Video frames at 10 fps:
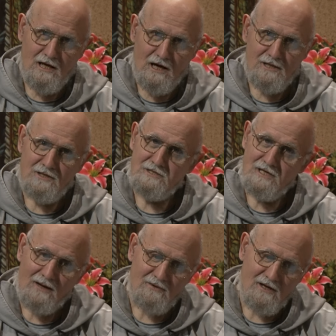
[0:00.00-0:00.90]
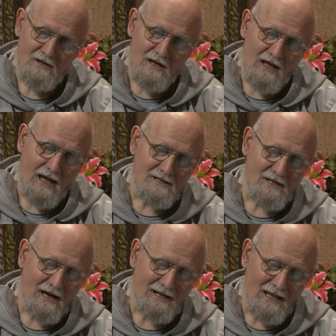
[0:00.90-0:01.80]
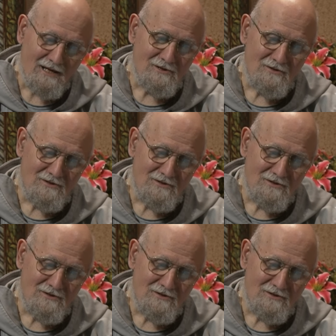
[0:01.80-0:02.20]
on this topic and I'd like to,